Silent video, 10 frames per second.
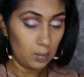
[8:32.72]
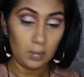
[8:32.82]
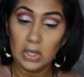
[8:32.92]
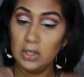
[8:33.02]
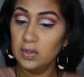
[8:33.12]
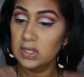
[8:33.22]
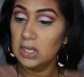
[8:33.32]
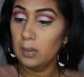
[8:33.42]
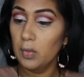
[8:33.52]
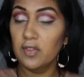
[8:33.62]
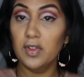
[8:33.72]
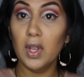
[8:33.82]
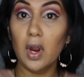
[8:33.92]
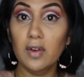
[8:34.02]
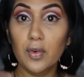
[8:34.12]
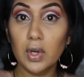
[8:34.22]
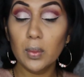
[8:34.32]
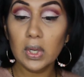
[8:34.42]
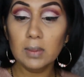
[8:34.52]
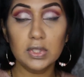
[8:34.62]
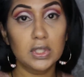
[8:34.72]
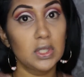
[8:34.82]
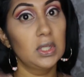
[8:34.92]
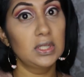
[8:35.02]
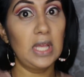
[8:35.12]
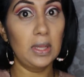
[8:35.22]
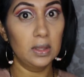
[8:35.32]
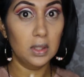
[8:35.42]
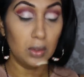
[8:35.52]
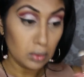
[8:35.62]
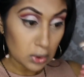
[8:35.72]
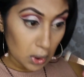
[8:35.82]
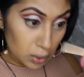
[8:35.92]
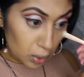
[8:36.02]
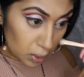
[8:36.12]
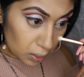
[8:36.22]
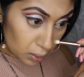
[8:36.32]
And using a Morphe R41, I'm just going to set the nose contour.